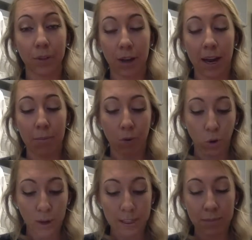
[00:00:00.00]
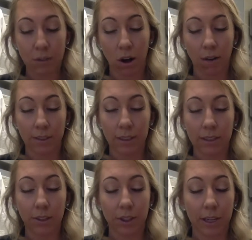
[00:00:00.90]
Okay, probing depths,
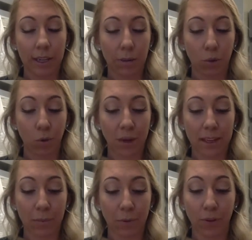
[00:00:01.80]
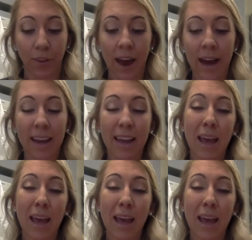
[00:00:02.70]
obviously you're going to get a probing depth for that.